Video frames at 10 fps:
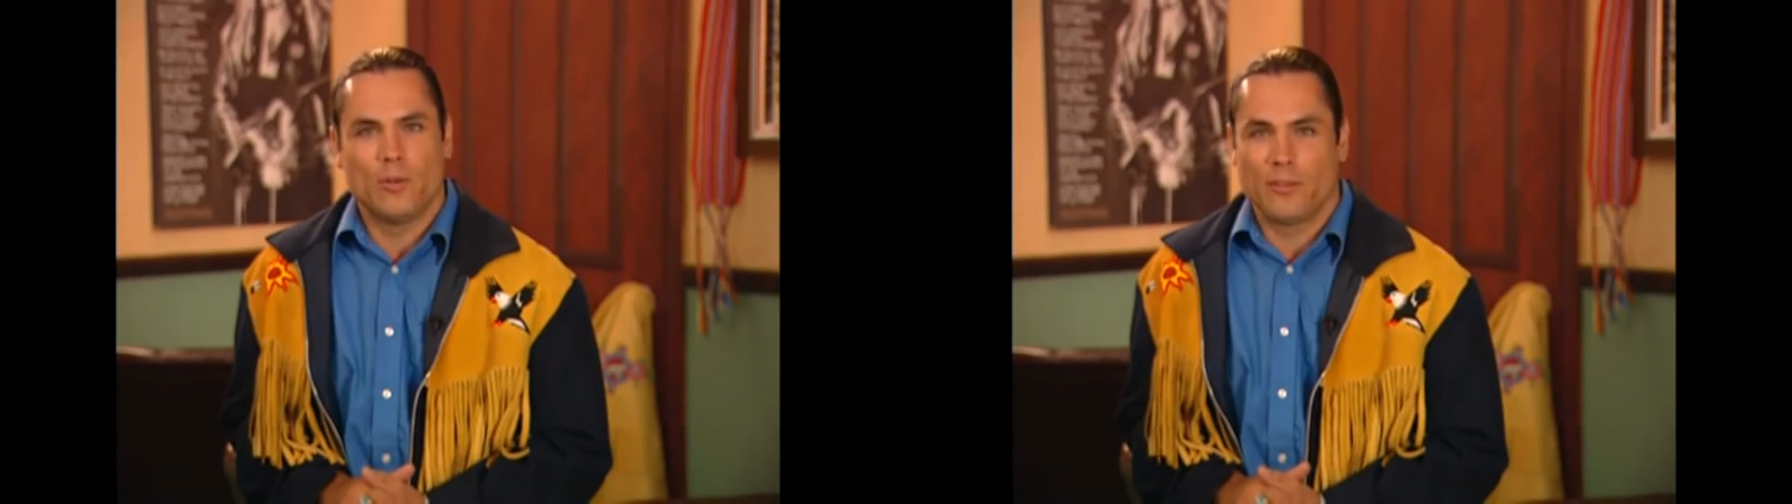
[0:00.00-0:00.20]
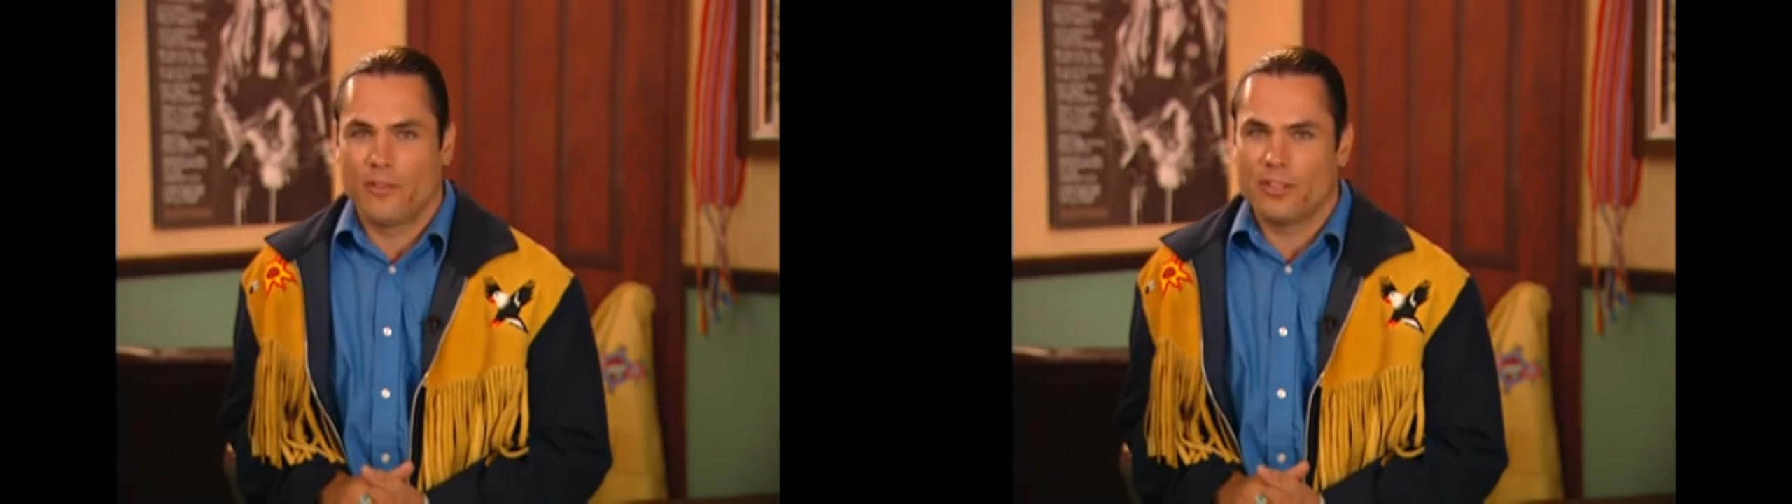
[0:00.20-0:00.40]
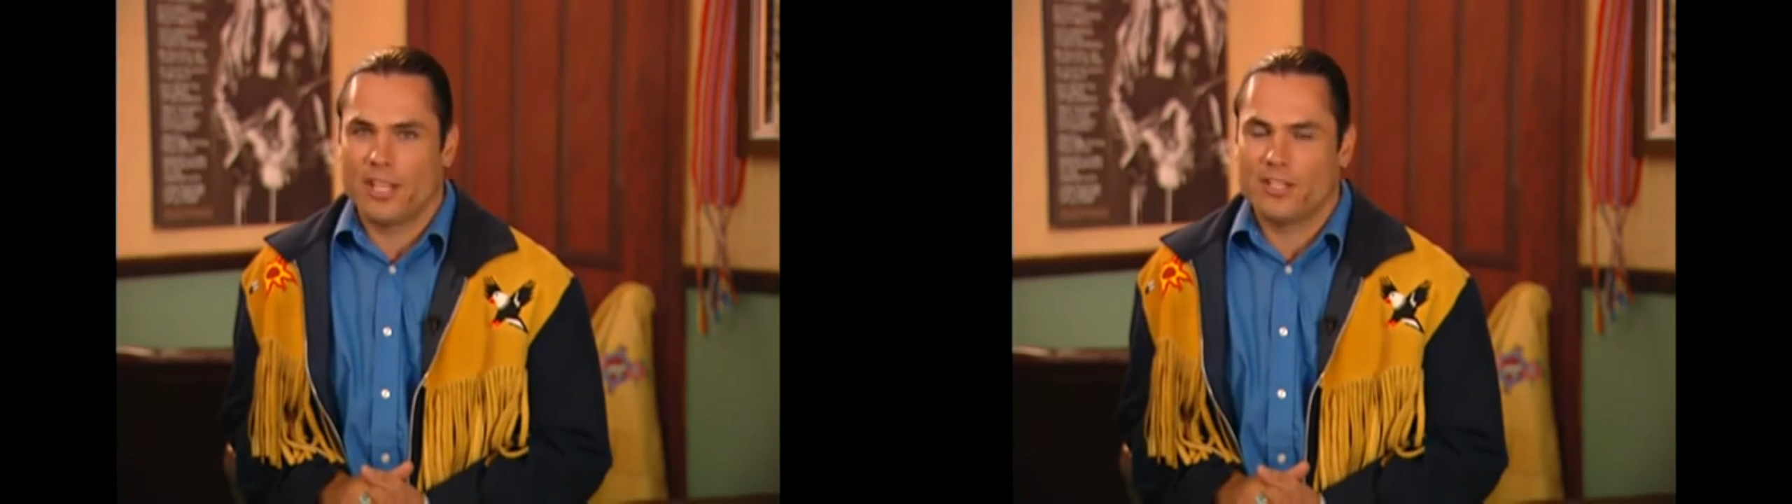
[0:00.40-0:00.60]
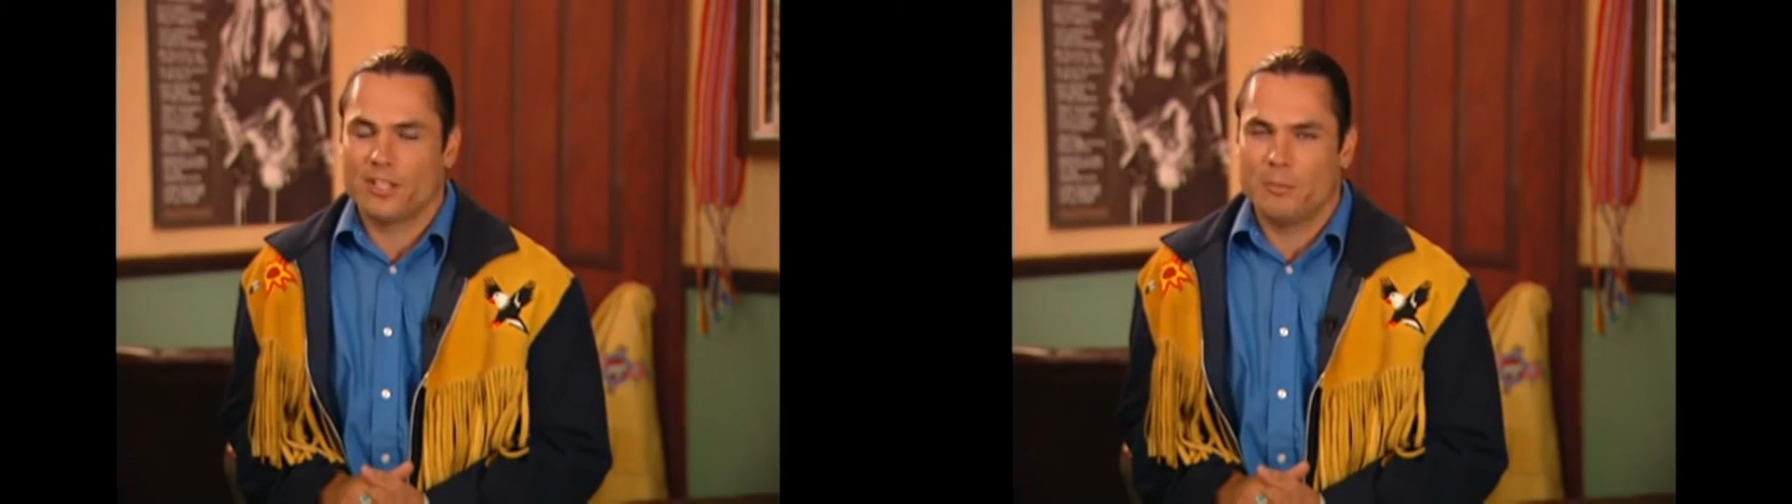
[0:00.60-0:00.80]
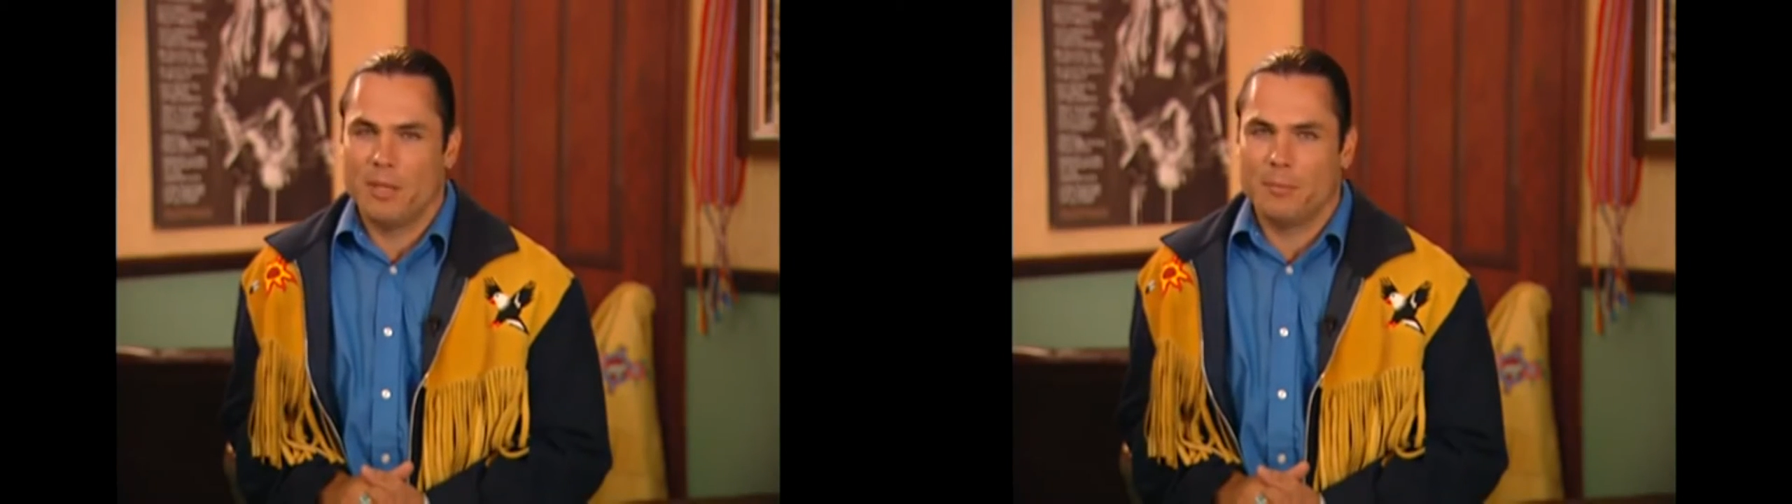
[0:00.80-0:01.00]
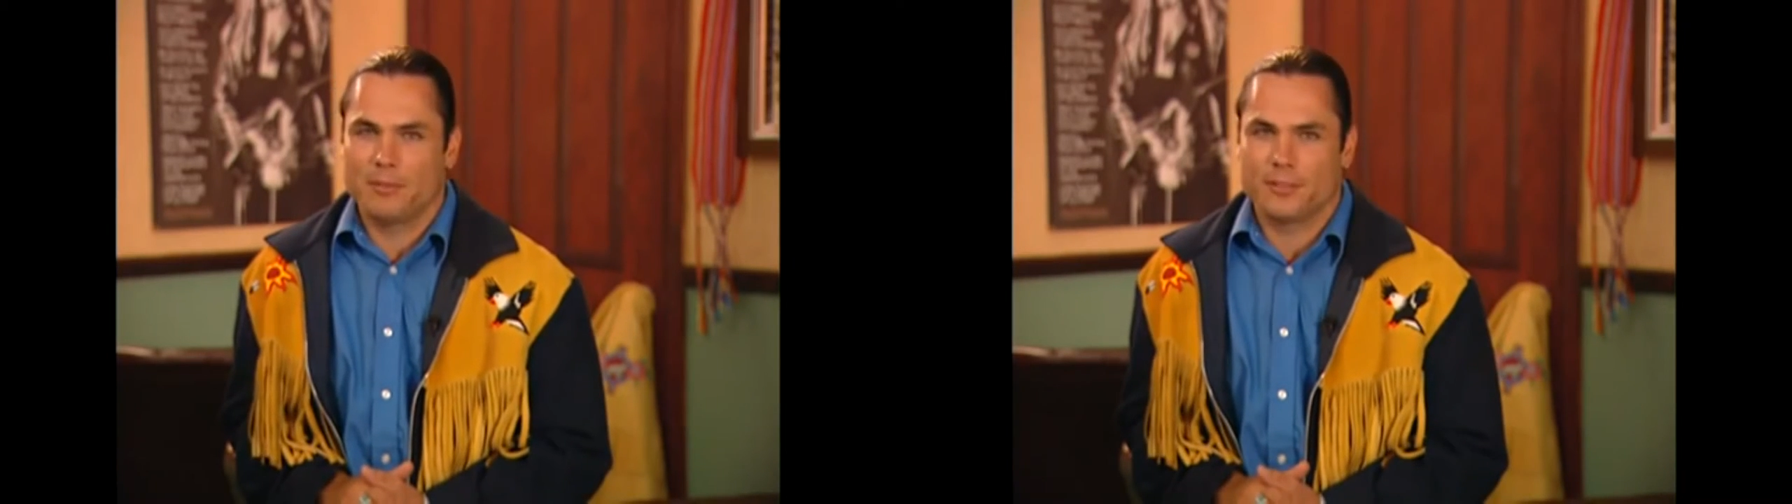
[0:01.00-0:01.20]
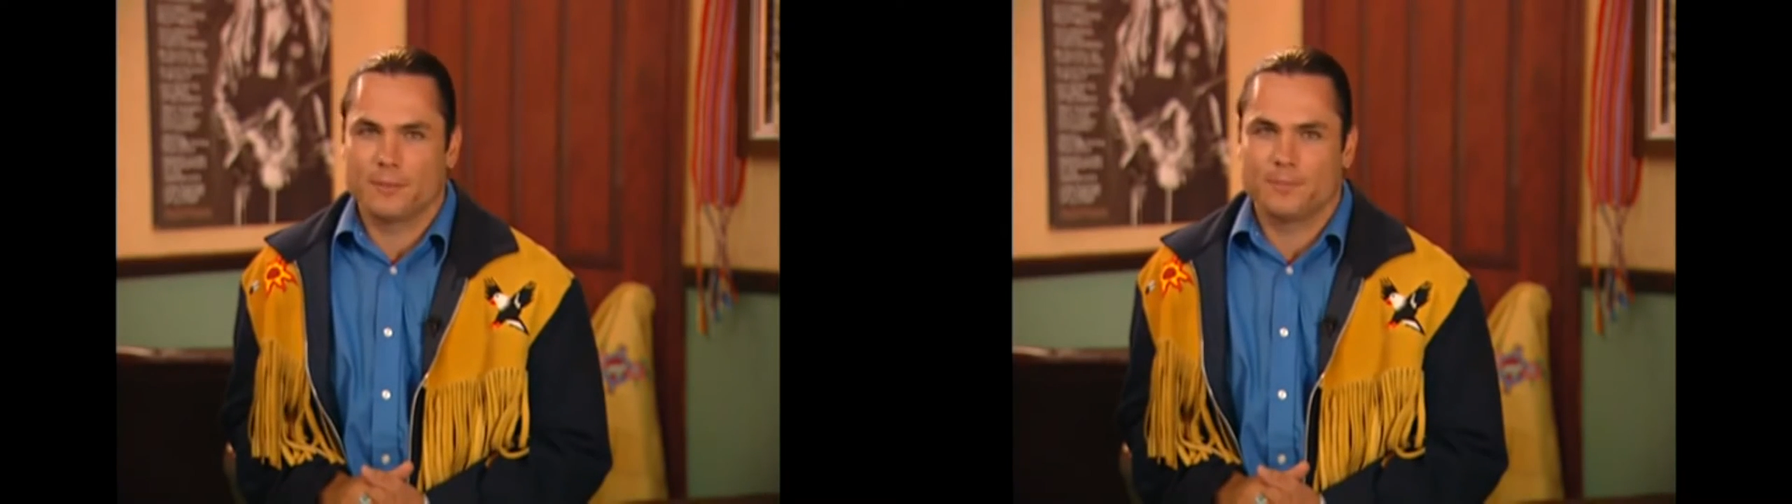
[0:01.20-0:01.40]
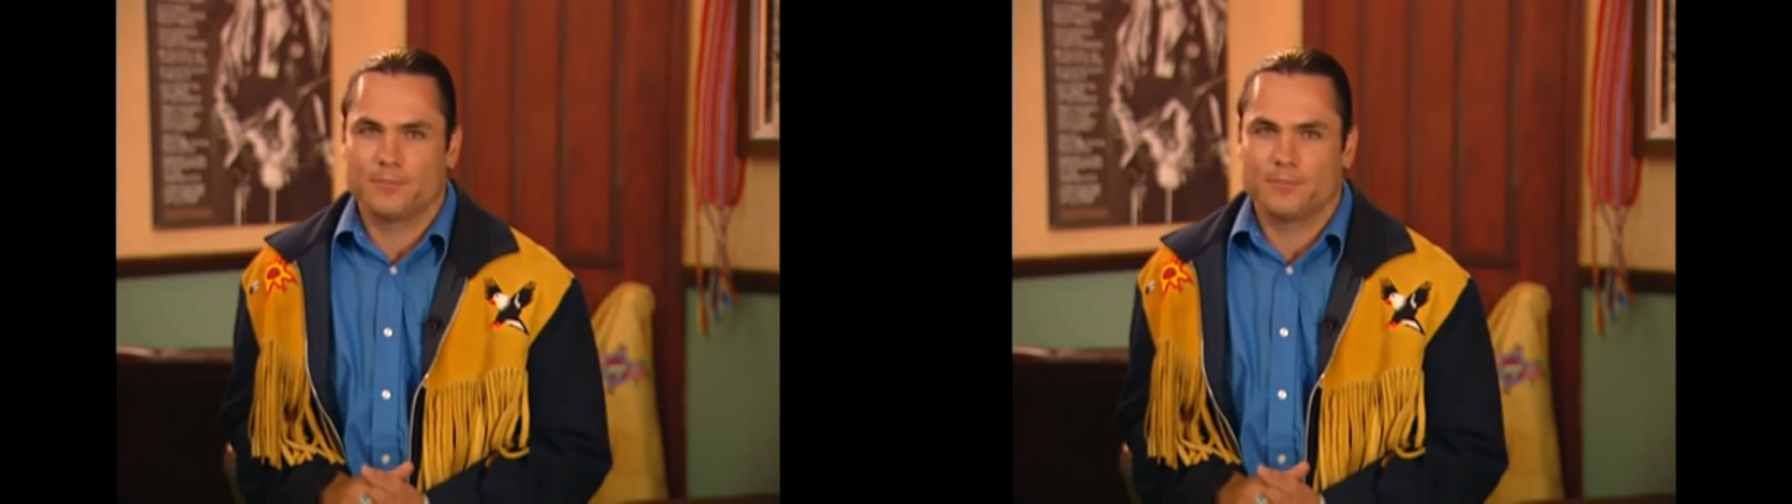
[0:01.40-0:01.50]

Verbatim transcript: over First Nations peoples.